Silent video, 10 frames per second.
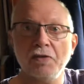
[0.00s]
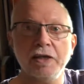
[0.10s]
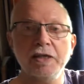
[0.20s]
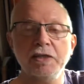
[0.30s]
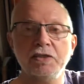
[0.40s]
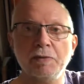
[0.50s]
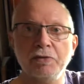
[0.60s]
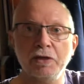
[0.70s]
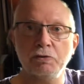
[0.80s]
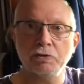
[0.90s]
They needed
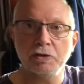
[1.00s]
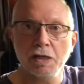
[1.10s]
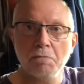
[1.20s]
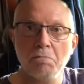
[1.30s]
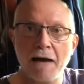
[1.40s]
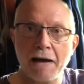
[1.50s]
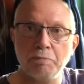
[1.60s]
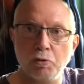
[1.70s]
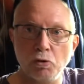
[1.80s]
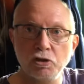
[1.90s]
something that was
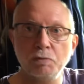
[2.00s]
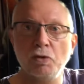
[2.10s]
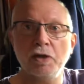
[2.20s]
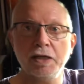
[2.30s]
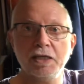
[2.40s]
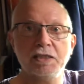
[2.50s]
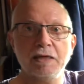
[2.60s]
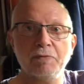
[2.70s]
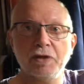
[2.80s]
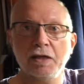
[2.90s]
man-portable. They needed
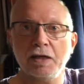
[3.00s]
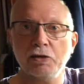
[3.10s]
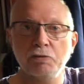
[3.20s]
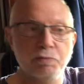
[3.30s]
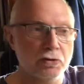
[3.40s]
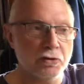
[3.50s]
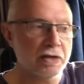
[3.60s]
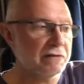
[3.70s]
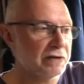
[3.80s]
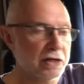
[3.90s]
something that they could put on
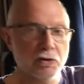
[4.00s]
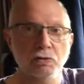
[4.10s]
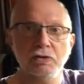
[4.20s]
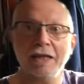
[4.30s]
their vehicles.